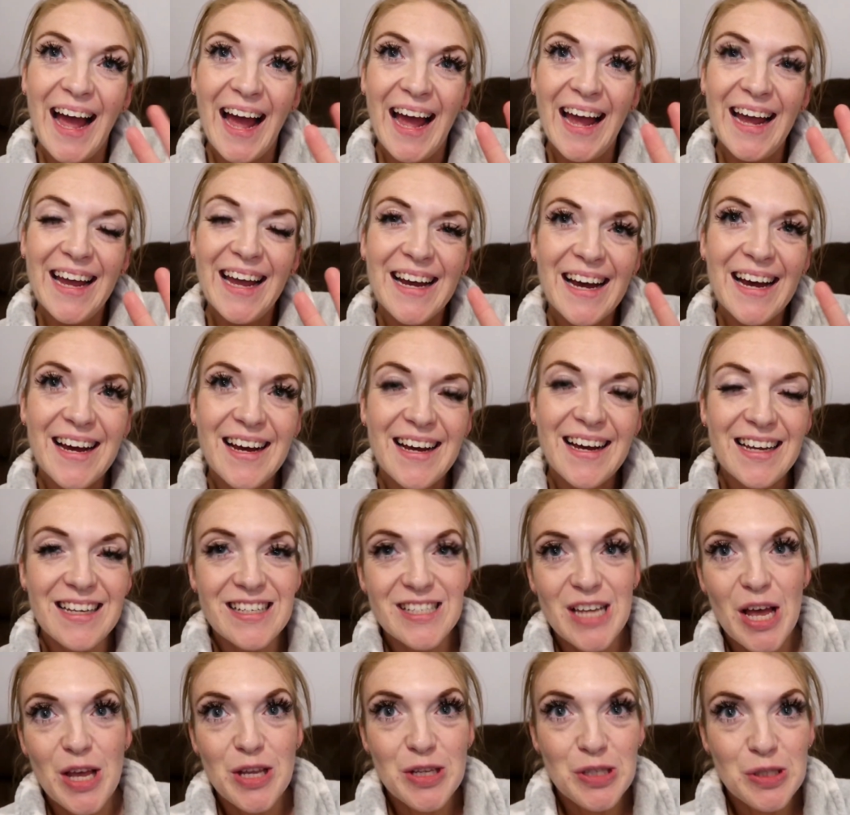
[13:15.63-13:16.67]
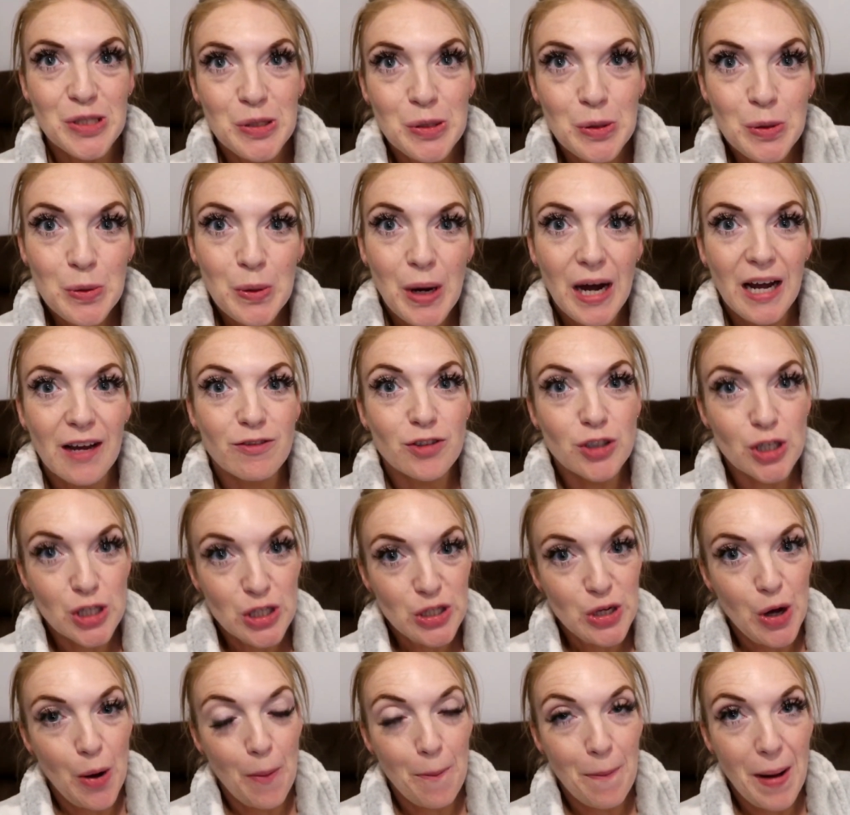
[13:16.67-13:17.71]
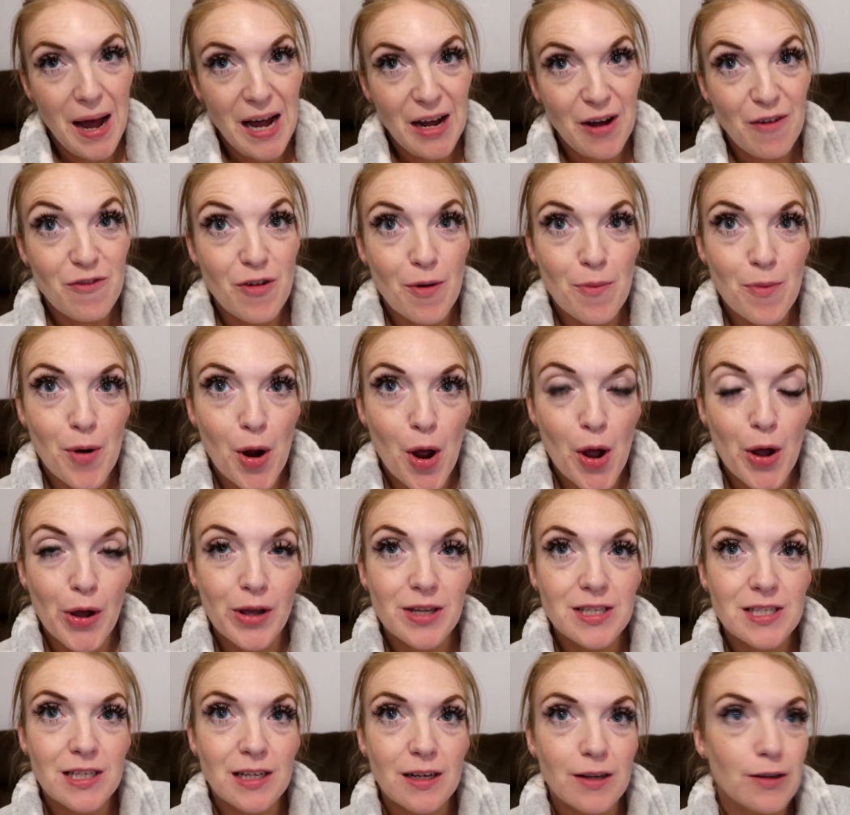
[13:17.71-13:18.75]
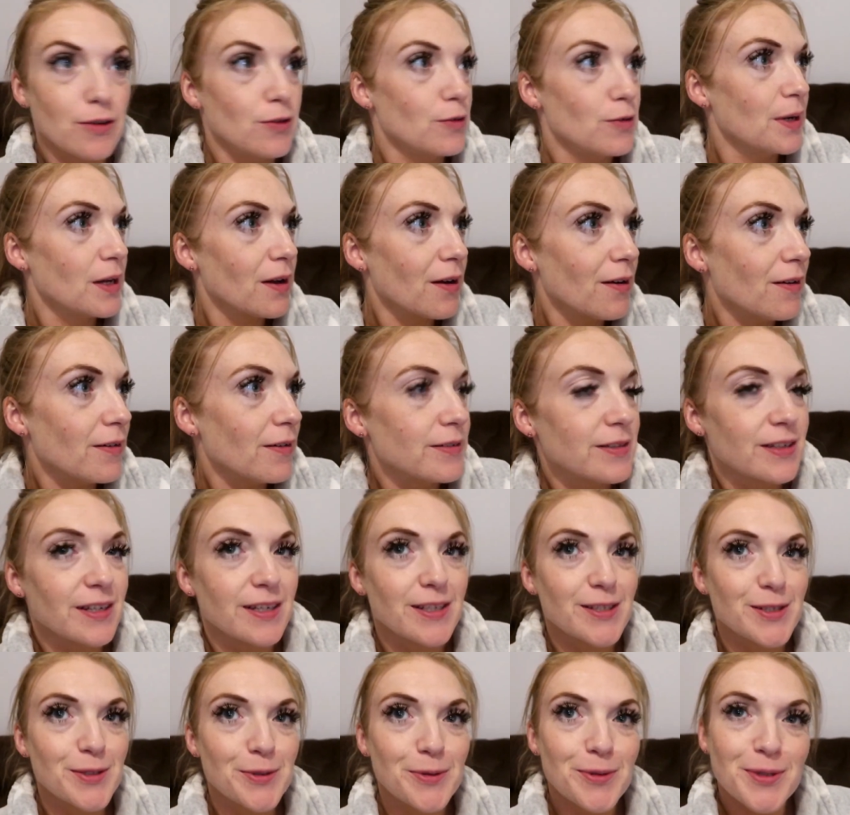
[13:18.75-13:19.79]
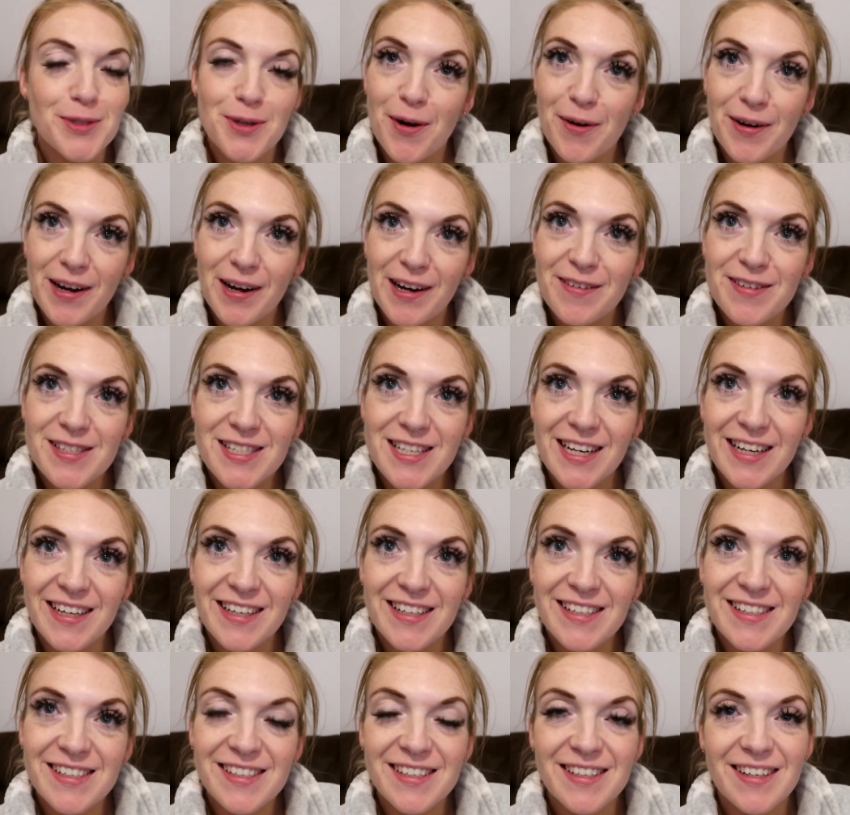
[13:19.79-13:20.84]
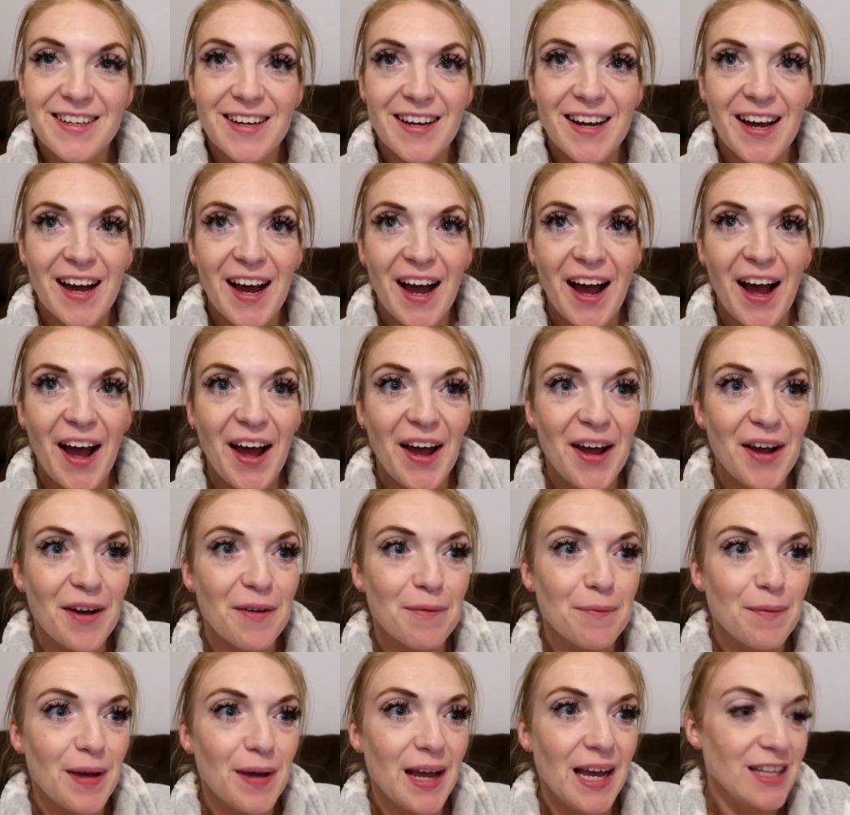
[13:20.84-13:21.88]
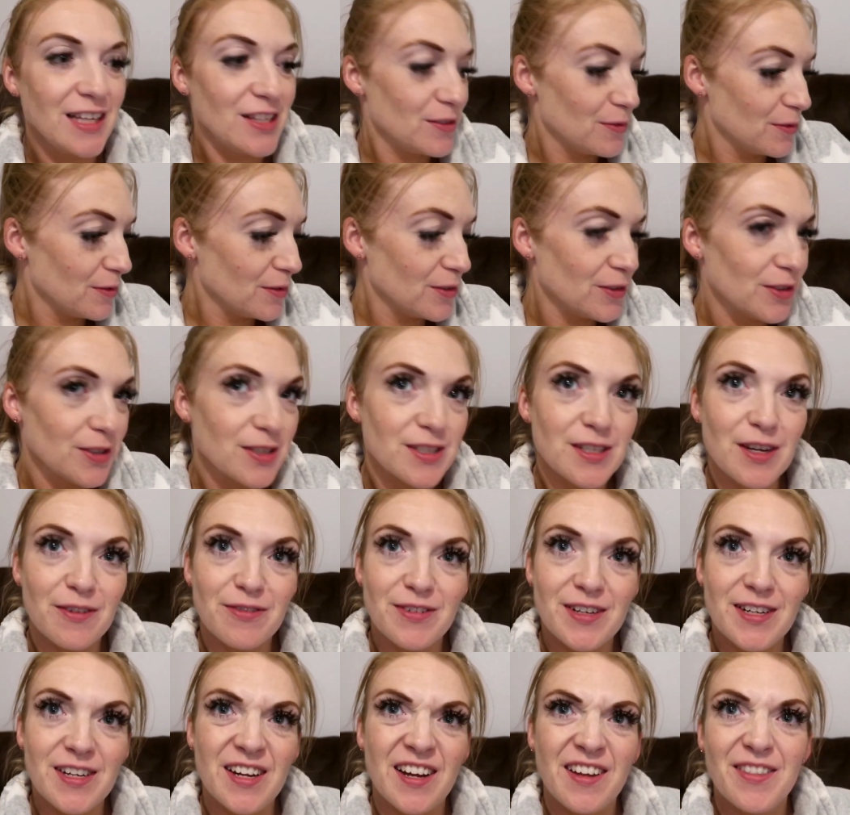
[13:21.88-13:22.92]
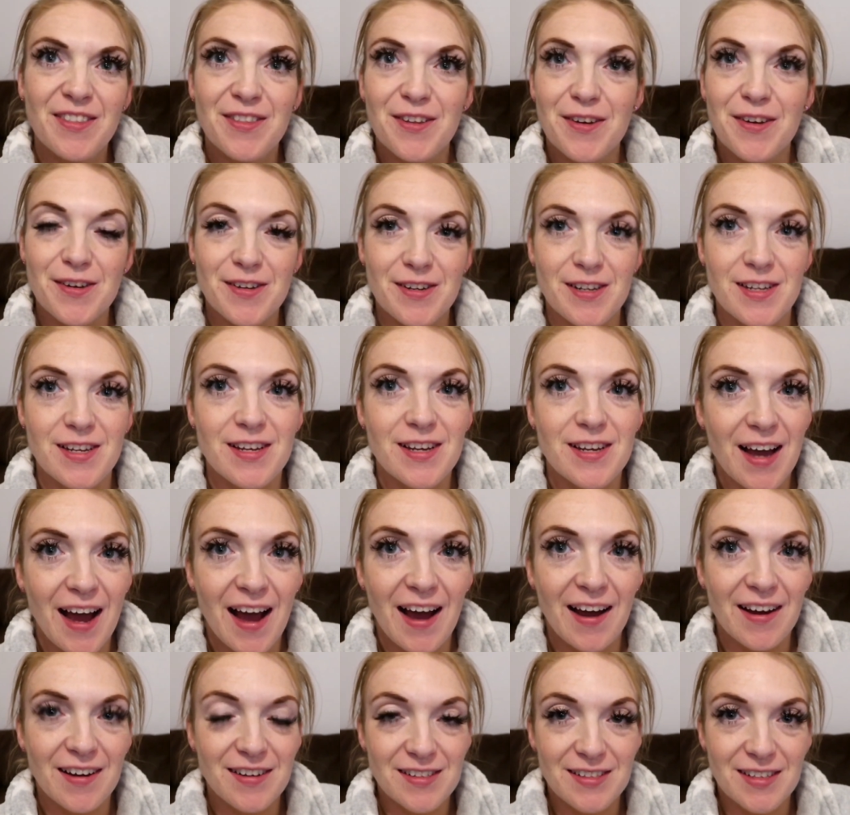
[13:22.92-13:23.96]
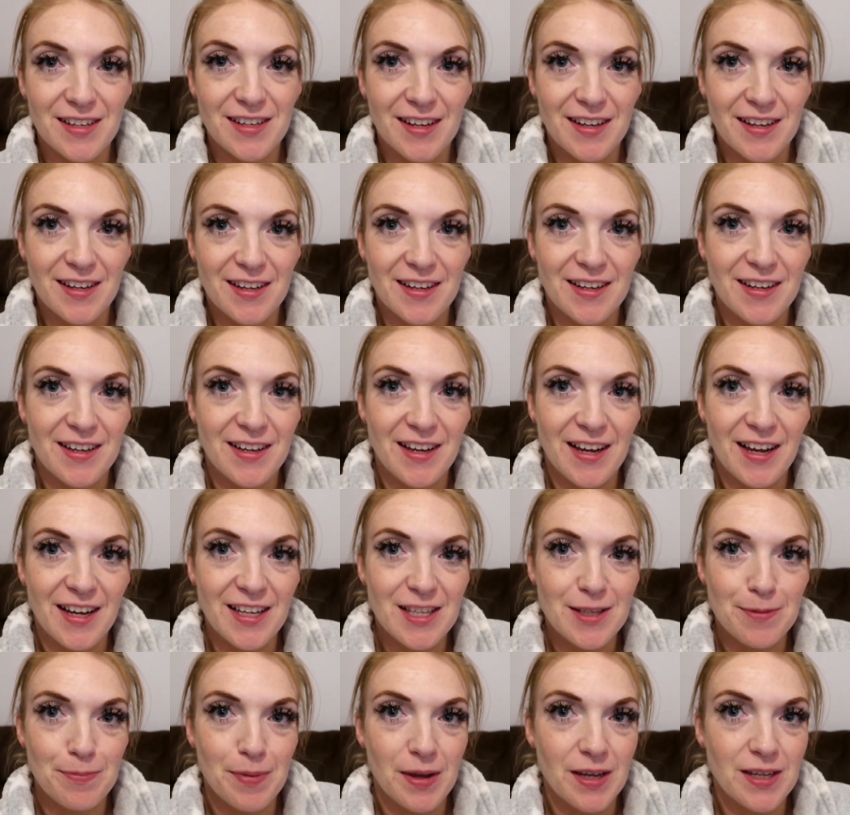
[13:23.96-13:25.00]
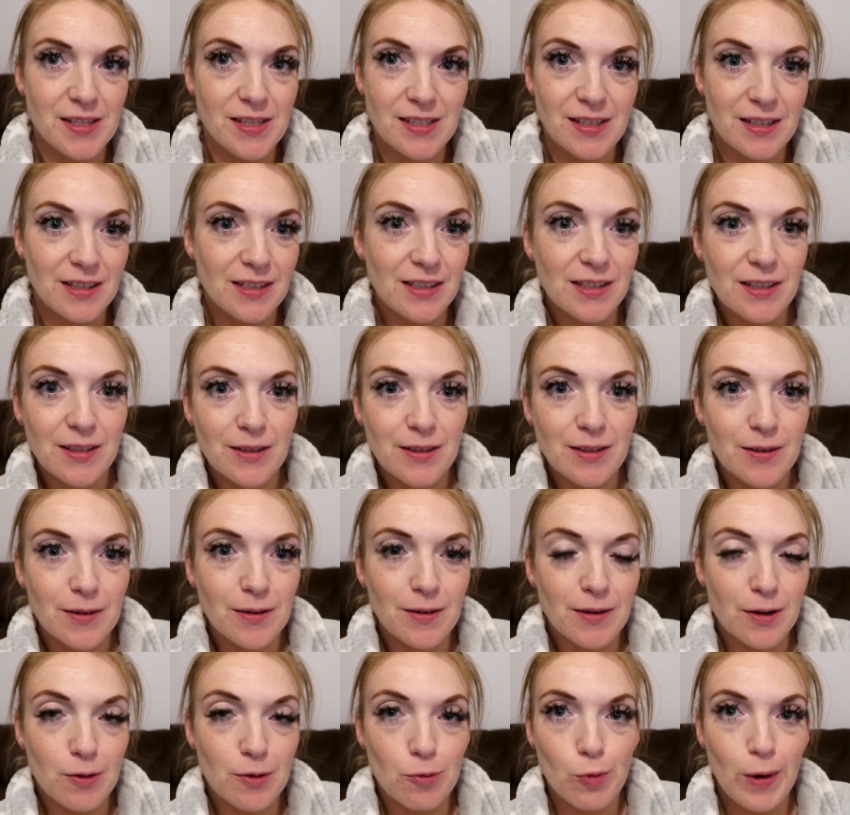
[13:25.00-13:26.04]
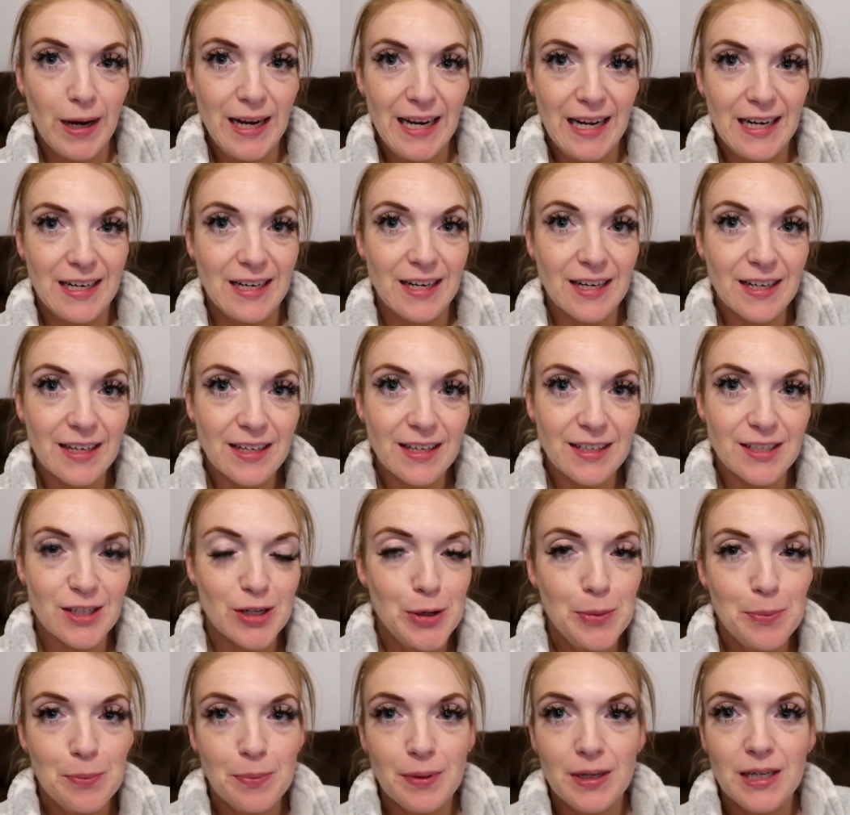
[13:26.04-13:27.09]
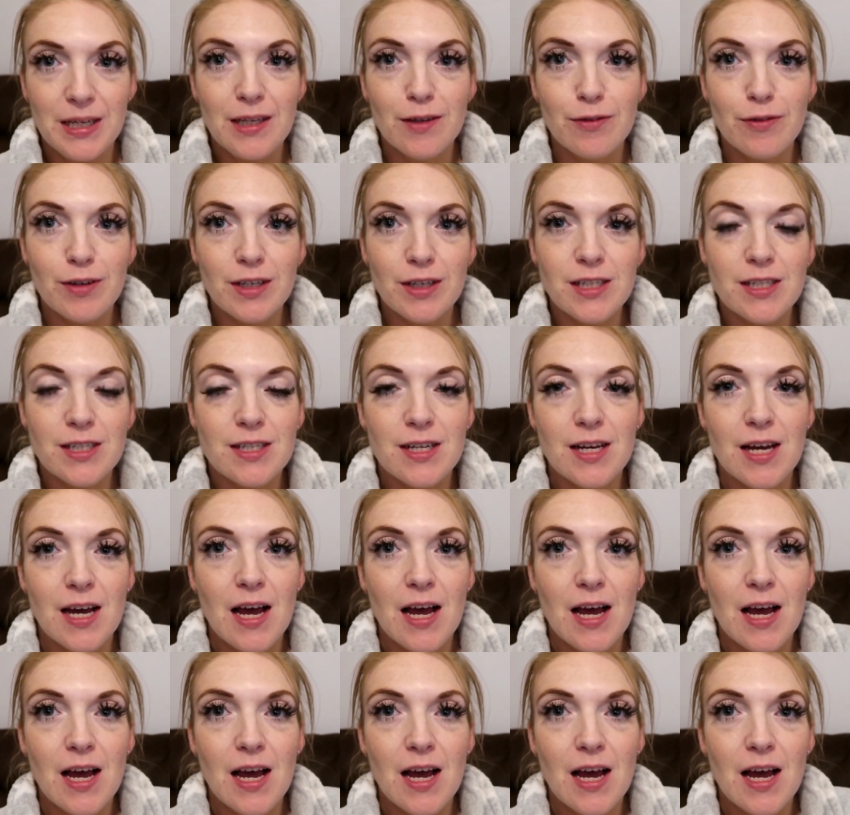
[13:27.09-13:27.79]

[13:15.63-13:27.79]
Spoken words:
Hey guys, so I've just got back from rehearsal and oh my god, it's so dark outside. It's just after 9:30 and it's basically winter night. I couldn't believe it.